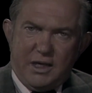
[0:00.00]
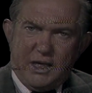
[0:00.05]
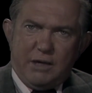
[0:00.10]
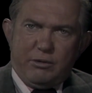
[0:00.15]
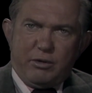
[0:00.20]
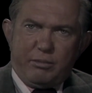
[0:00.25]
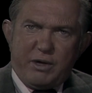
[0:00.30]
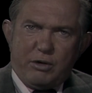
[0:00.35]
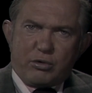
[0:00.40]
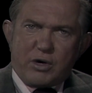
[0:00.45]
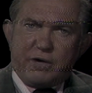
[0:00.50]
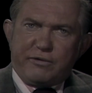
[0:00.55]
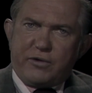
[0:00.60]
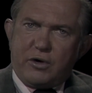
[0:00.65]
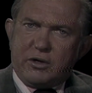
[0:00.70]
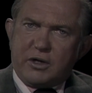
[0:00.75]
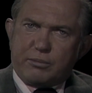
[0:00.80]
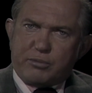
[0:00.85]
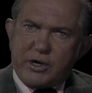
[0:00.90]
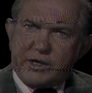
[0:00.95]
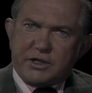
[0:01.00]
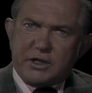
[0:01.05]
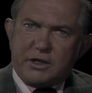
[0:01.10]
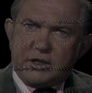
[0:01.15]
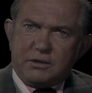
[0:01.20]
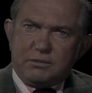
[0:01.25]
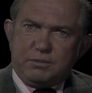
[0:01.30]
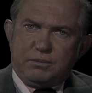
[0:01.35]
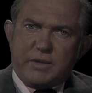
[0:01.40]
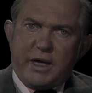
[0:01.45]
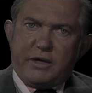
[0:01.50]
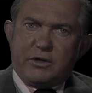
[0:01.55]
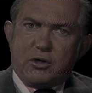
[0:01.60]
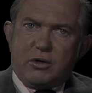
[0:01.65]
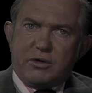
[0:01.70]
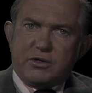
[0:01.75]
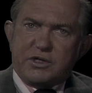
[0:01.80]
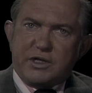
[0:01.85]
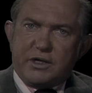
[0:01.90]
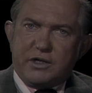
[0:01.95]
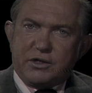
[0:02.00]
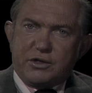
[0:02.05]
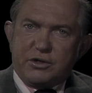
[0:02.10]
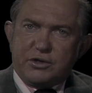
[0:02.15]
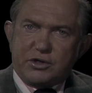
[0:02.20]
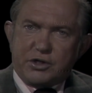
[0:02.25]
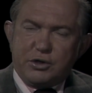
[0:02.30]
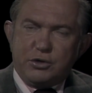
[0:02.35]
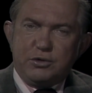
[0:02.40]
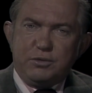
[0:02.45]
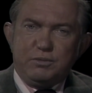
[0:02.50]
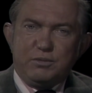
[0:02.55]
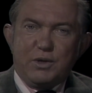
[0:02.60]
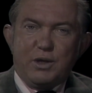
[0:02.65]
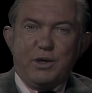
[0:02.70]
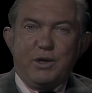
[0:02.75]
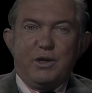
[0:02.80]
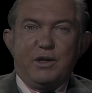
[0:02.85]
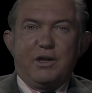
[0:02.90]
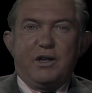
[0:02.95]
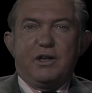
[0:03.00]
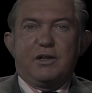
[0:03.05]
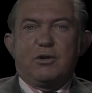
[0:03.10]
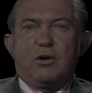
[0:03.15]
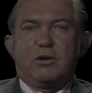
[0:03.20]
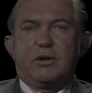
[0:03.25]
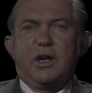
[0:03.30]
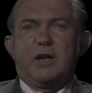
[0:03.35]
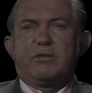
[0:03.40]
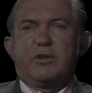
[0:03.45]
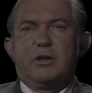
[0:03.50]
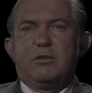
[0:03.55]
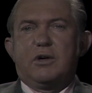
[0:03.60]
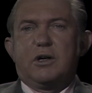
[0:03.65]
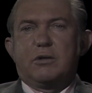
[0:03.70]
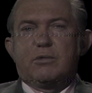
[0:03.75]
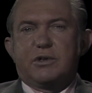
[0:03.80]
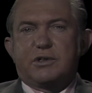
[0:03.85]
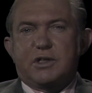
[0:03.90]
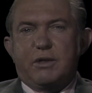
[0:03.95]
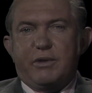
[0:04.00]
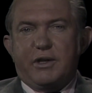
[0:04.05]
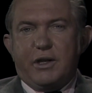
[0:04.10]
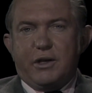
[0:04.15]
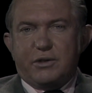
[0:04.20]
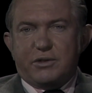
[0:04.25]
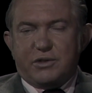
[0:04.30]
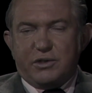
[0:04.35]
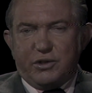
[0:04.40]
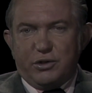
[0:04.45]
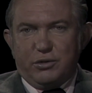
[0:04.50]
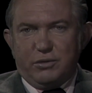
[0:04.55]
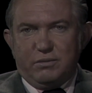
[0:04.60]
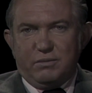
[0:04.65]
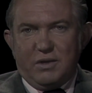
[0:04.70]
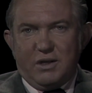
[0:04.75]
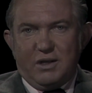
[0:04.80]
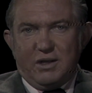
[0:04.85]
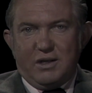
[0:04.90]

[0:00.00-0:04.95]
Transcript: It would be rough on the president, and on senators too, and on everyone with something else to do.